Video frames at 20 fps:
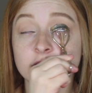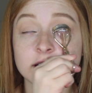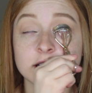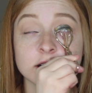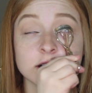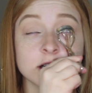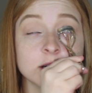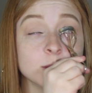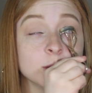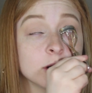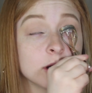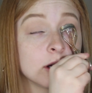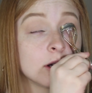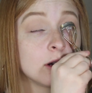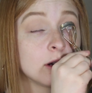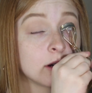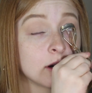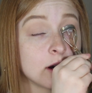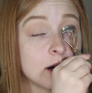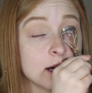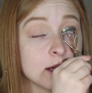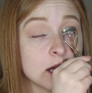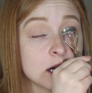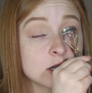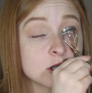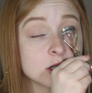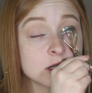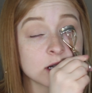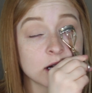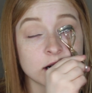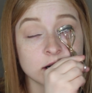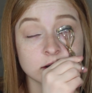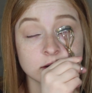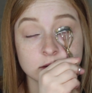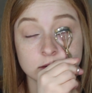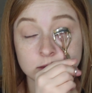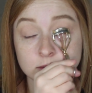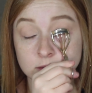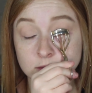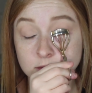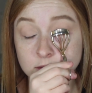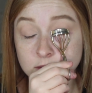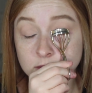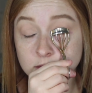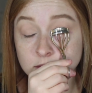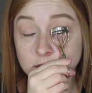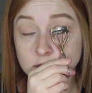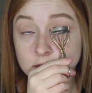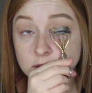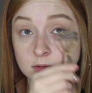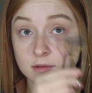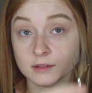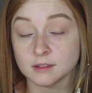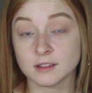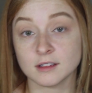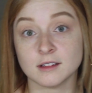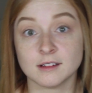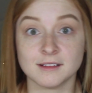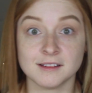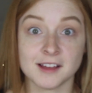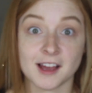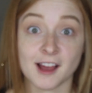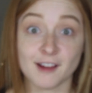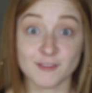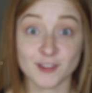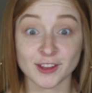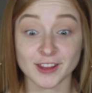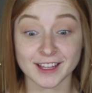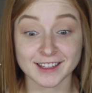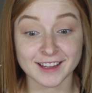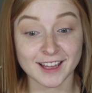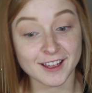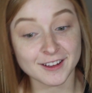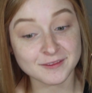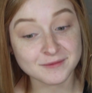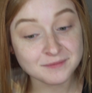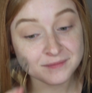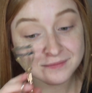like you're gonna pull all your eyelashes out? I feel like that.